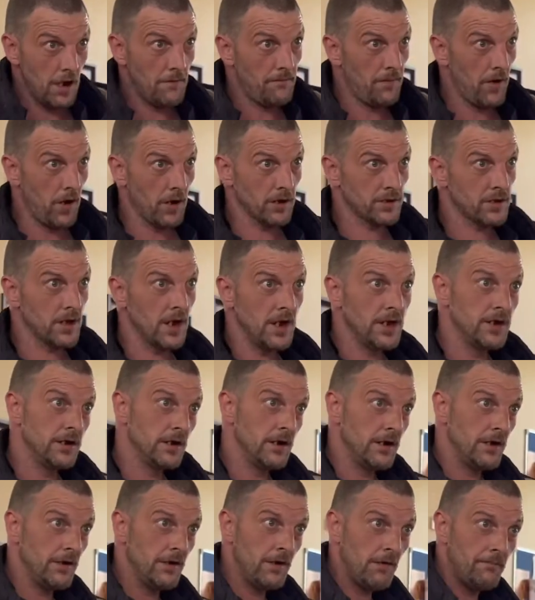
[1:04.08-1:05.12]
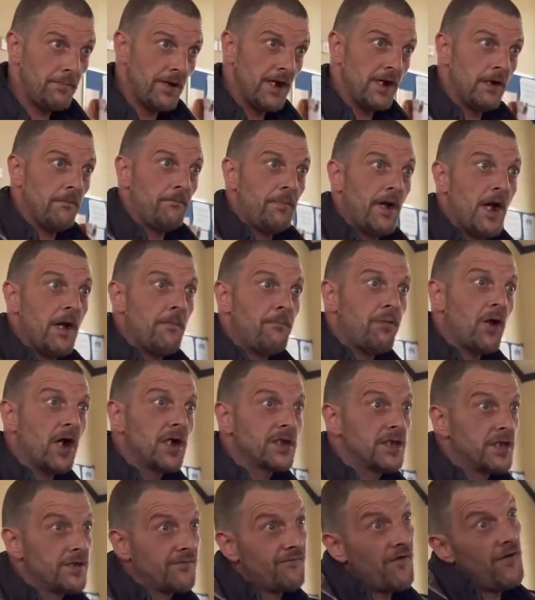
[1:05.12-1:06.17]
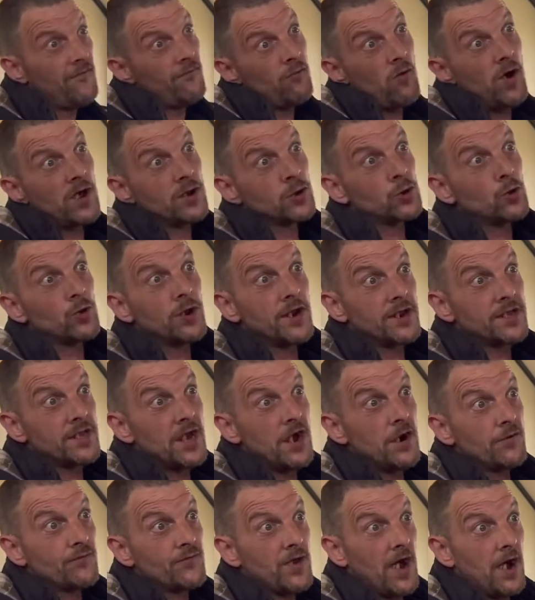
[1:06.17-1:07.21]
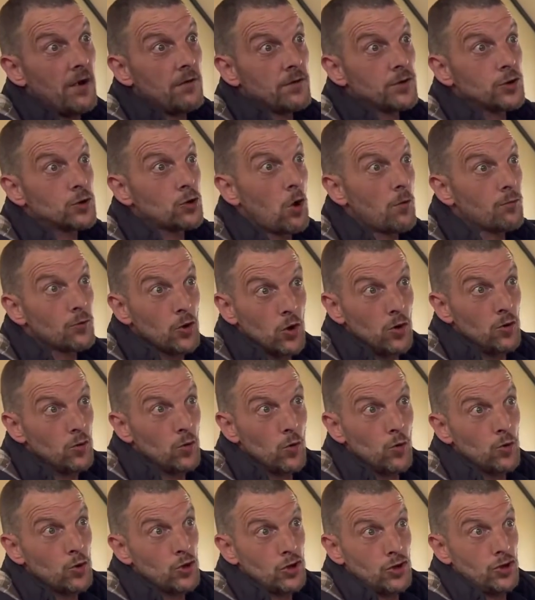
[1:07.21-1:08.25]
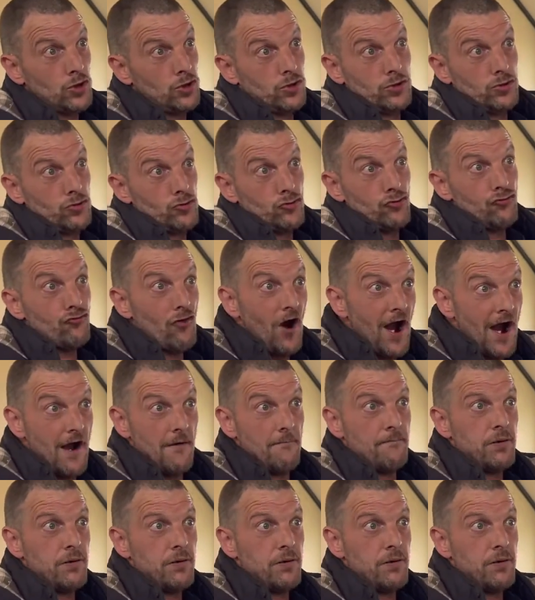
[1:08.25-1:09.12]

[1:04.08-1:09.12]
but I tell you, it'd be a better place if everyone sort themselves out and stopped doing all crap.